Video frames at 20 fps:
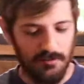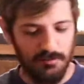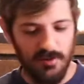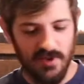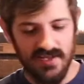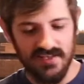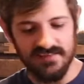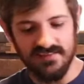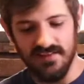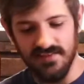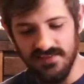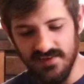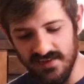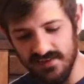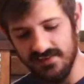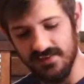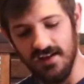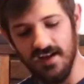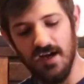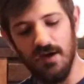I picked
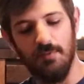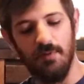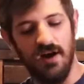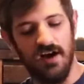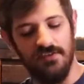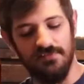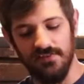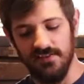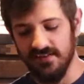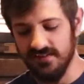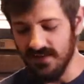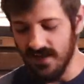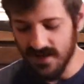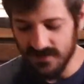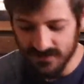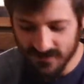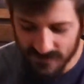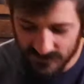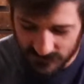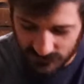this up off of
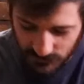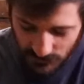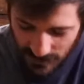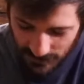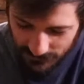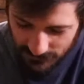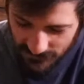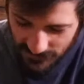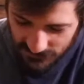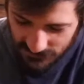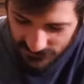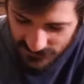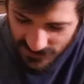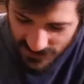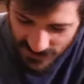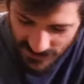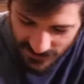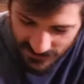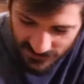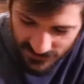SidelineSwap the other
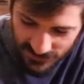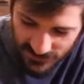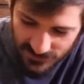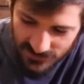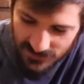day.